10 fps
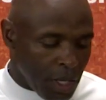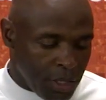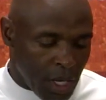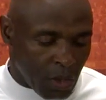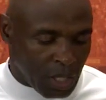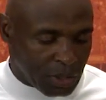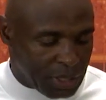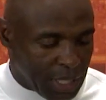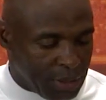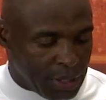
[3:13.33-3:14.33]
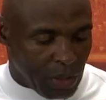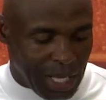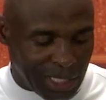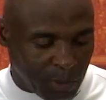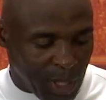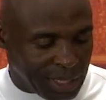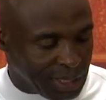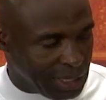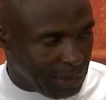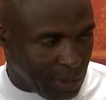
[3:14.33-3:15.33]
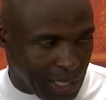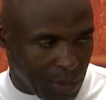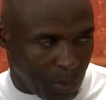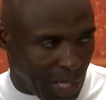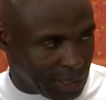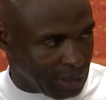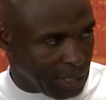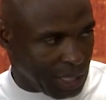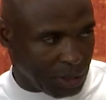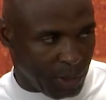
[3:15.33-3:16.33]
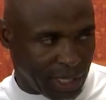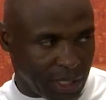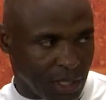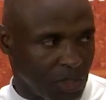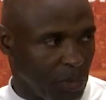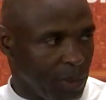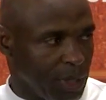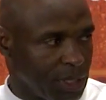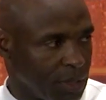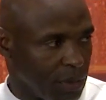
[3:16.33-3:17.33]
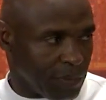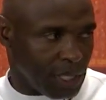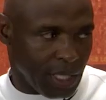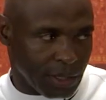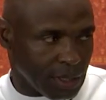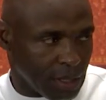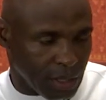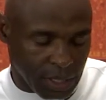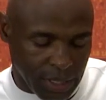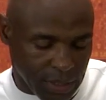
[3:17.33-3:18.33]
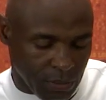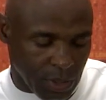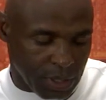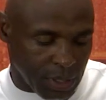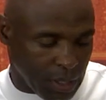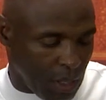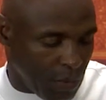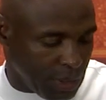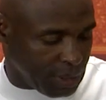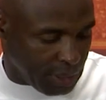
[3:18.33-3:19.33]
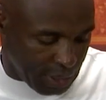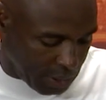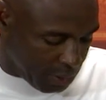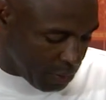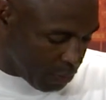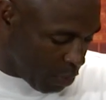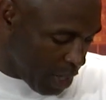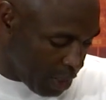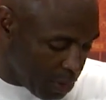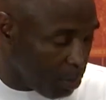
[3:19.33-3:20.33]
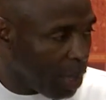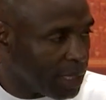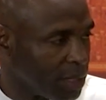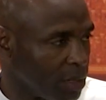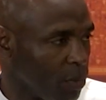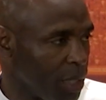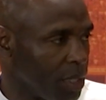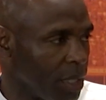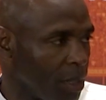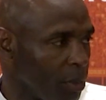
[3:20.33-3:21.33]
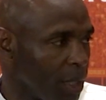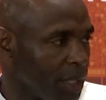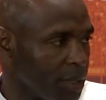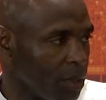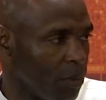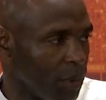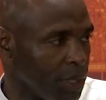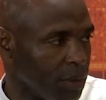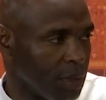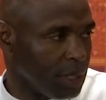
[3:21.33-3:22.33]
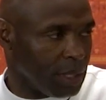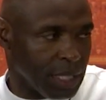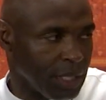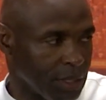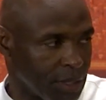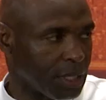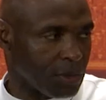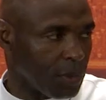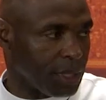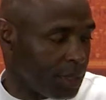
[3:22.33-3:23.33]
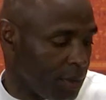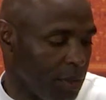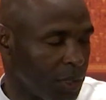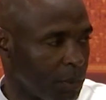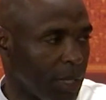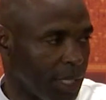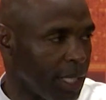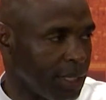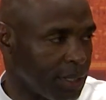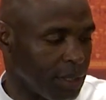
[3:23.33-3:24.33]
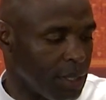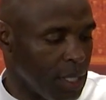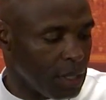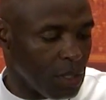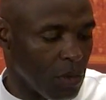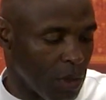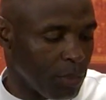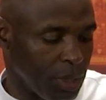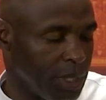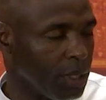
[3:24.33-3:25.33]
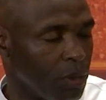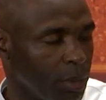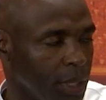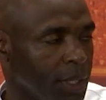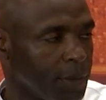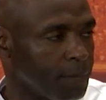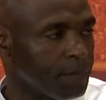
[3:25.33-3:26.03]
No, because uh, you know I expect the same thing in practice I expect in a scrimmage. So if a guy's gonna hit, well, you always say this: you how you practice is the way you're gonna play. So when you get in a situation, you expect guys to go compete and go play.